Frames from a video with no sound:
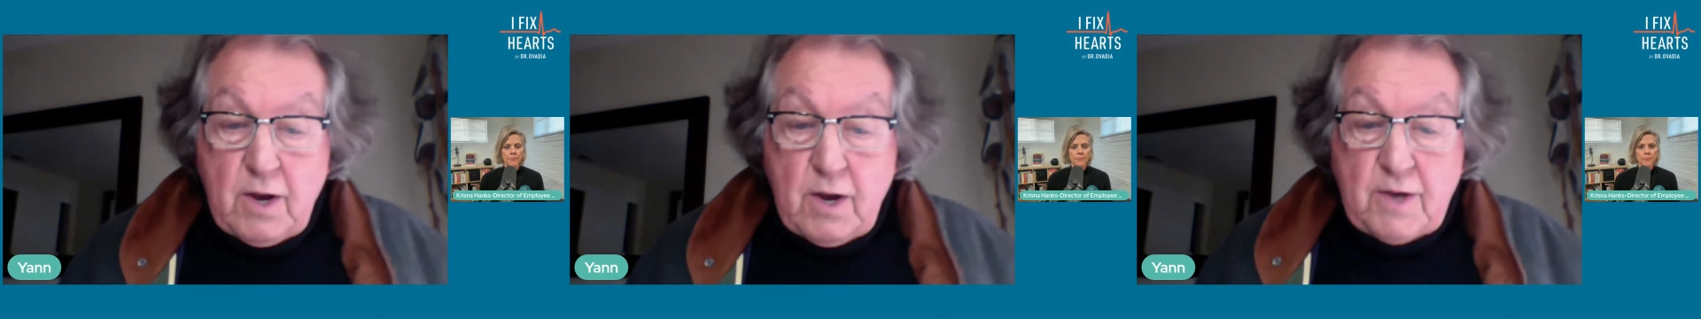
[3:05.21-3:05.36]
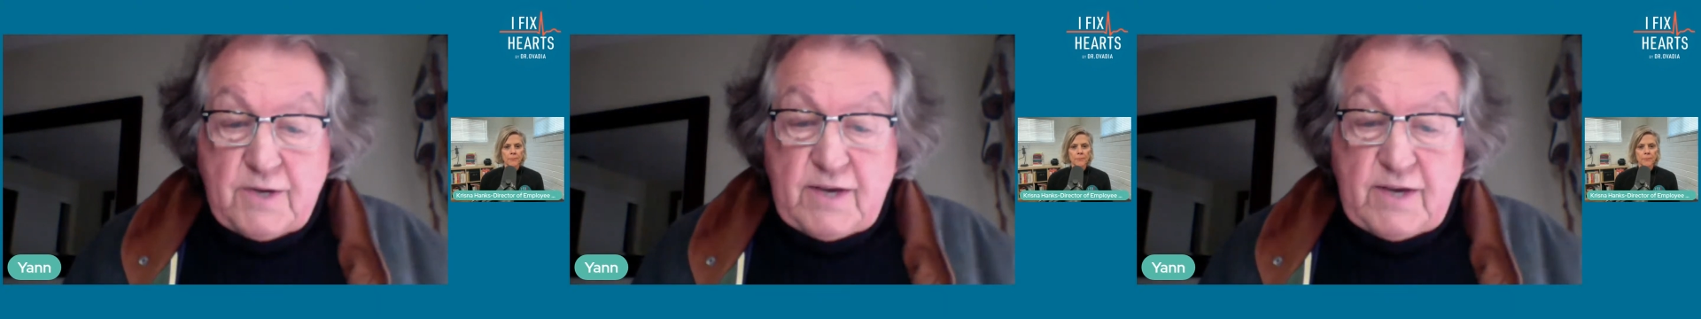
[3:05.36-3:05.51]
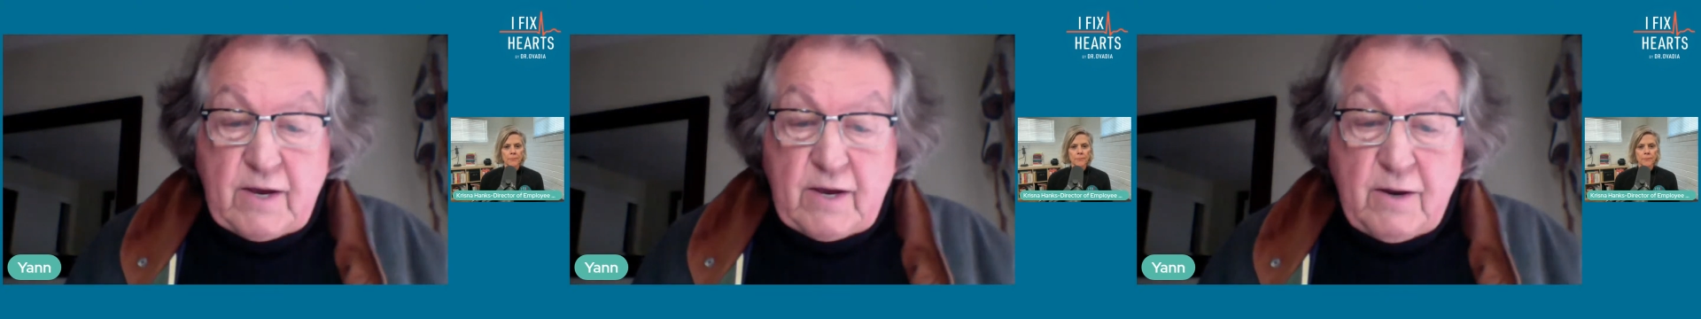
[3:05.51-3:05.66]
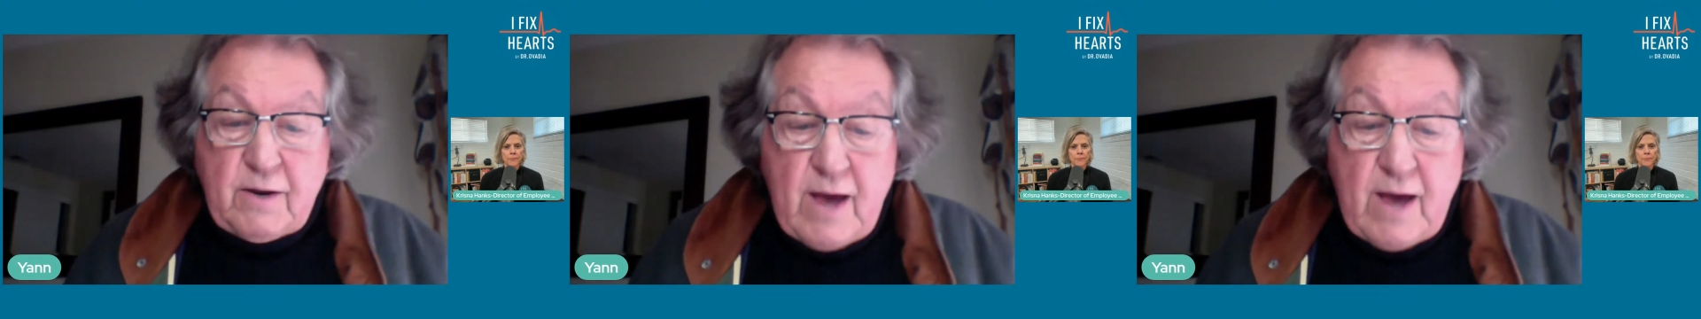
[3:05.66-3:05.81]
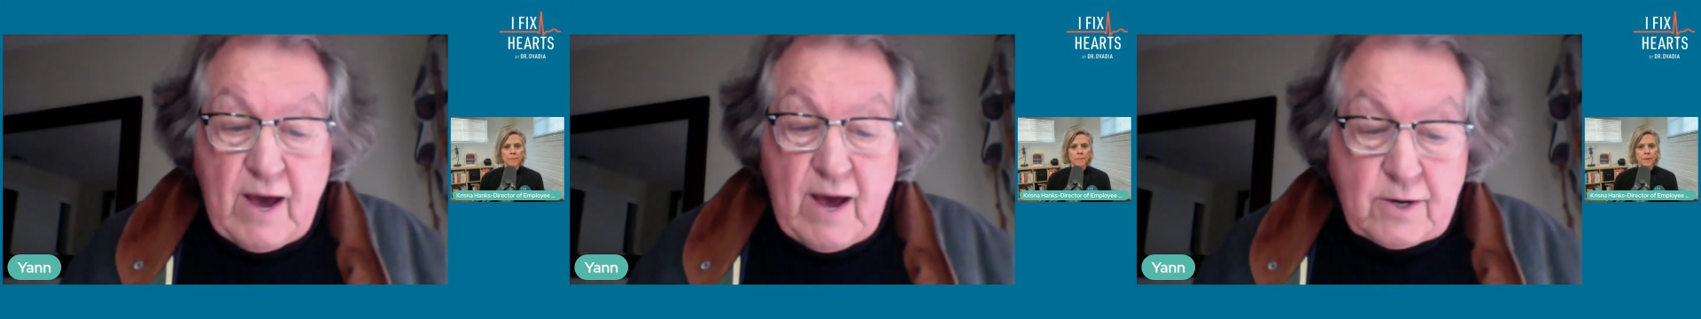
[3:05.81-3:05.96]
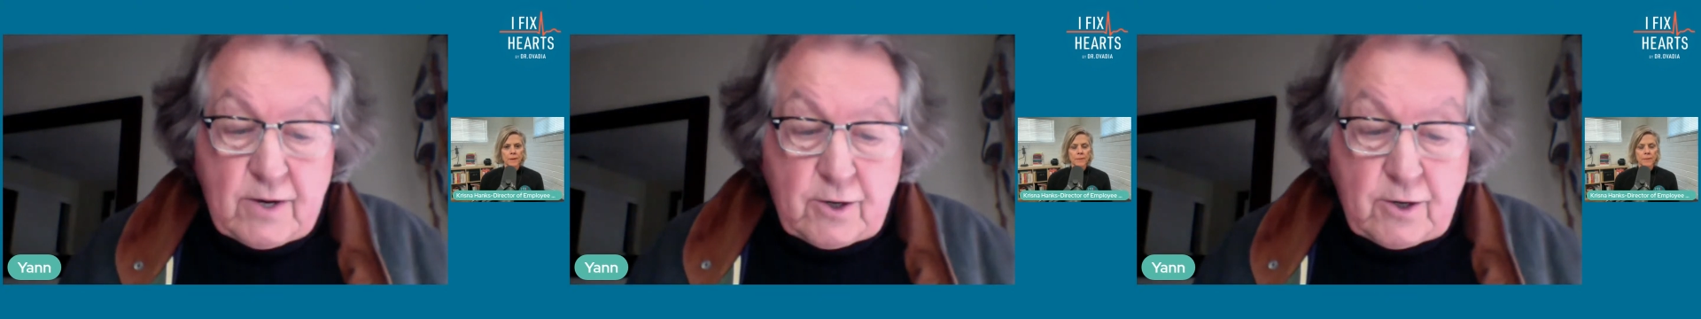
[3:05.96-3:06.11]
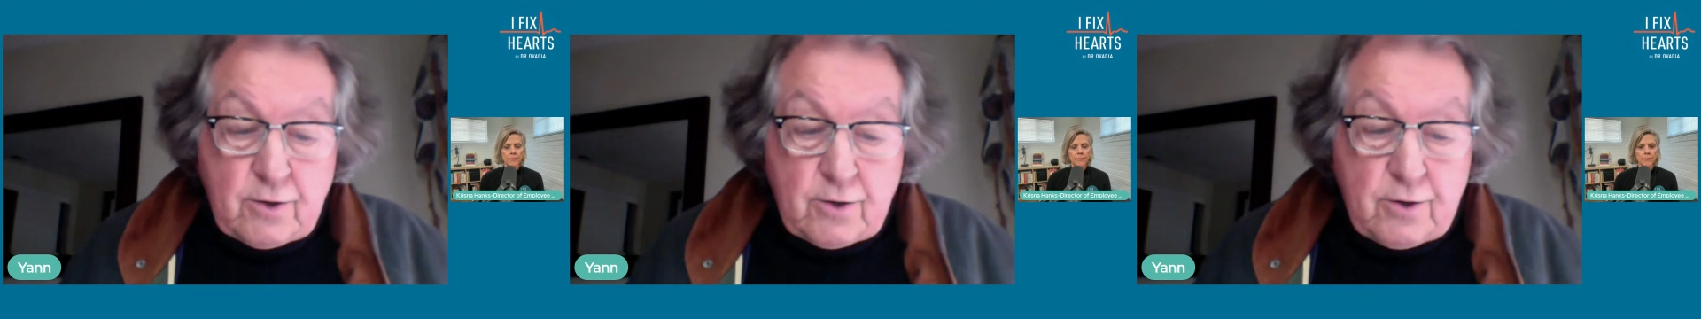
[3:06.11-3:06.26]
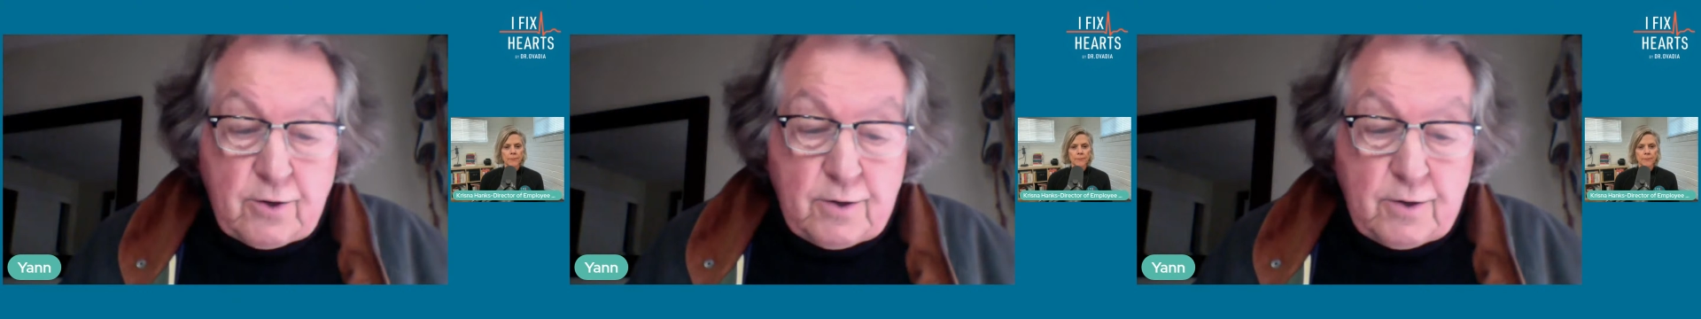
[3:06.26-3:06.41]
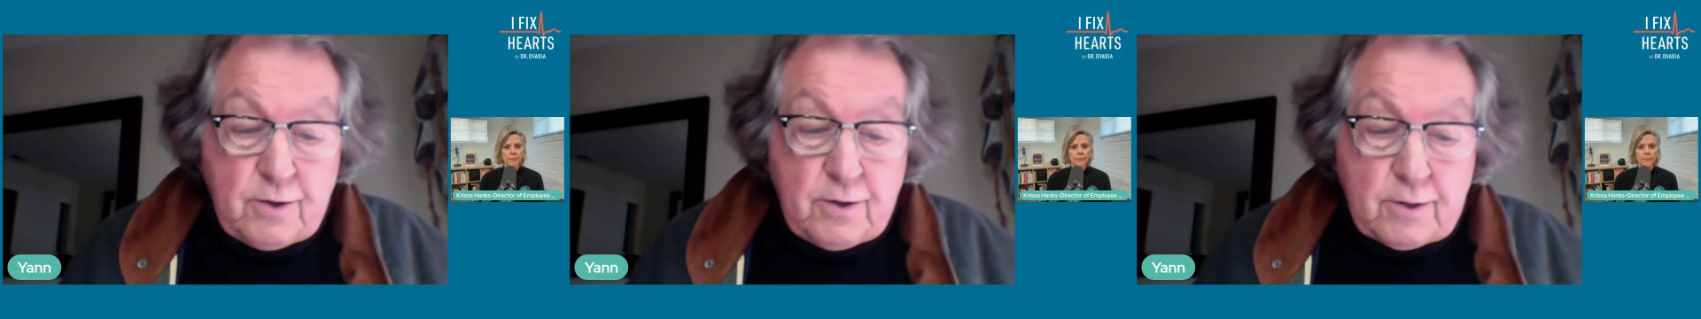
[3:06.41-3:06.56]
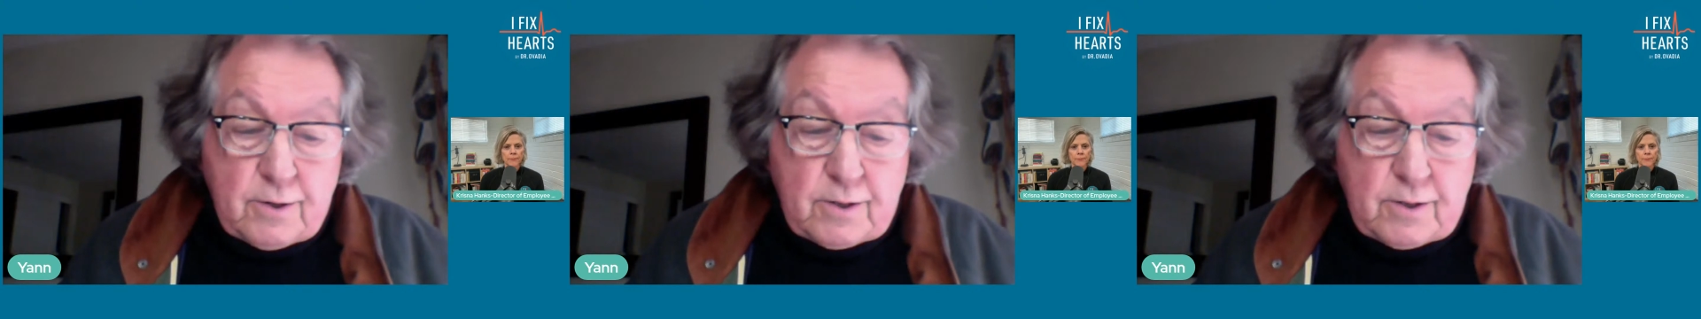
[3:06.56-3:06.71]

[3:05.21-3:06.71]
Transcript: Second actor